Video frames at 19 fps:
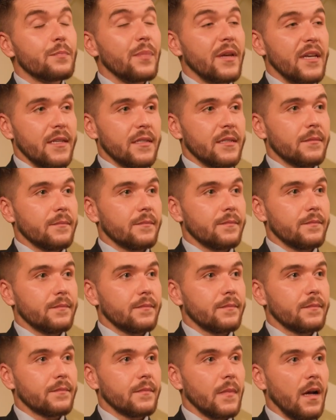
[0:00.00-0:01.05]
Speed.
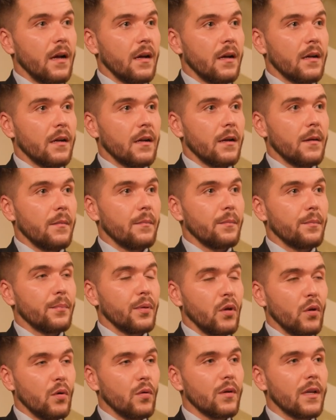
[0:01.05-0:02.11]

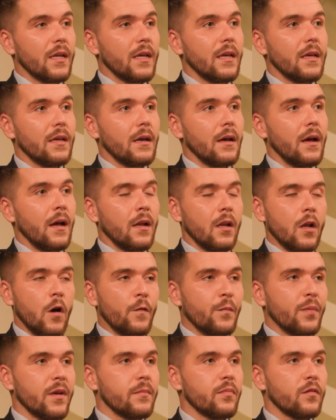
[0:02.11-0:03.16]
Purely, a
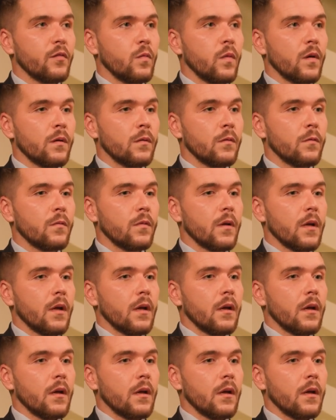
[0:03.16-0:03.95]
lot of people will,